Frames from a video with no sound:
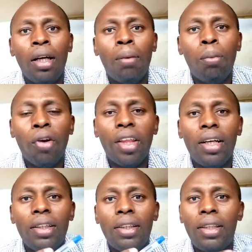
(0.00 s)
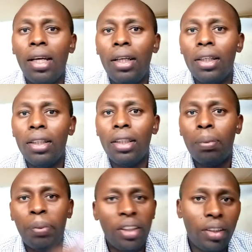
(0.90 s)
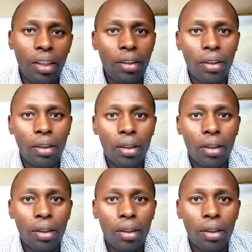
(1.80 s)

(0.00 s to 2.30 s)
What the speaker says: more than 10 species.